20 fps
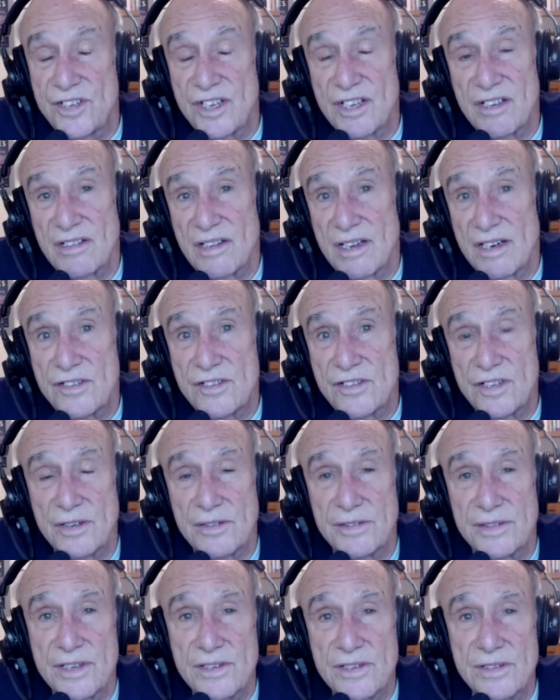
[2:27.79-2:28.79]
seeing a lot of
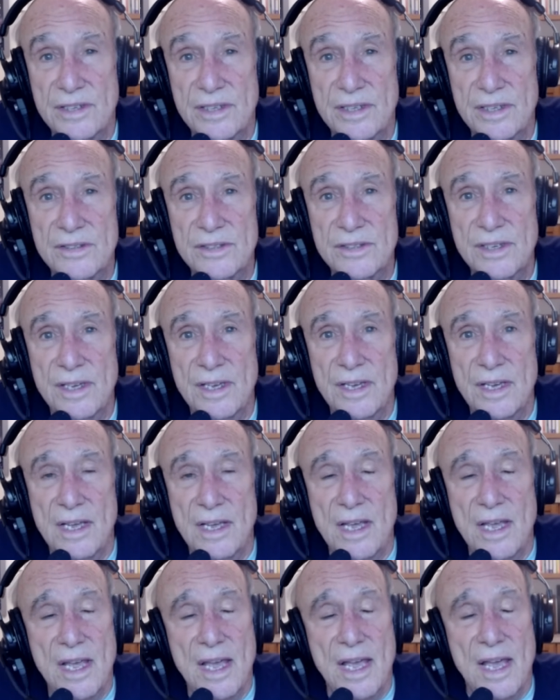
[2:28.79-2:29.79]
synchronicities.
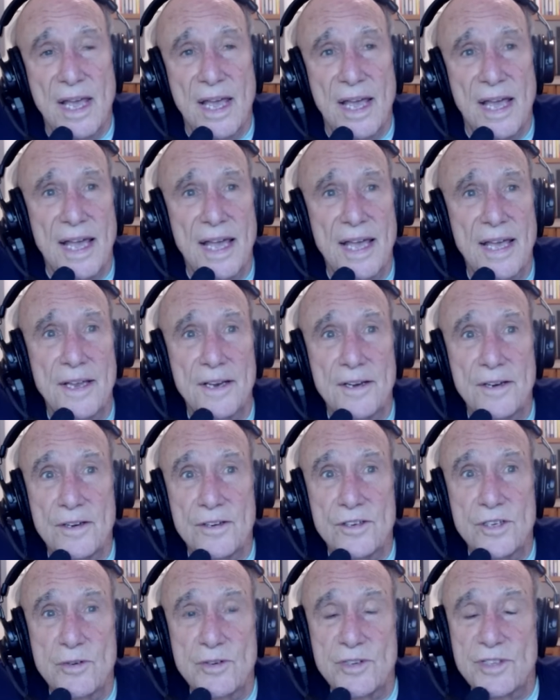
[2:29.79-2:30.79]

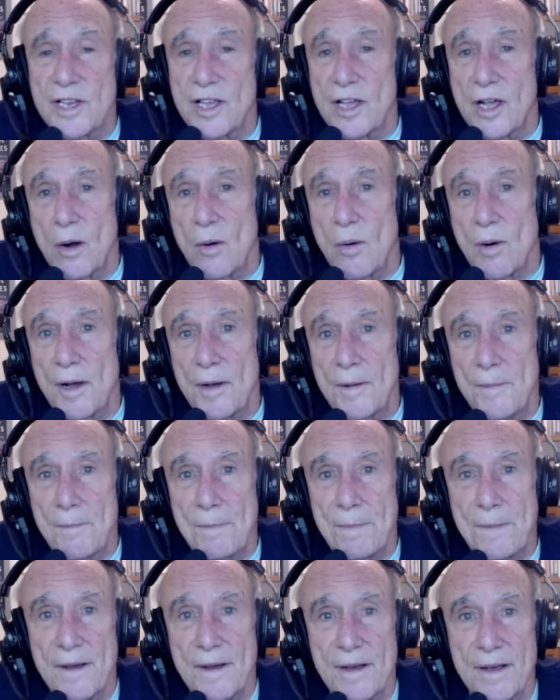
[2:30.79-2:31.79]
And she was in Goa,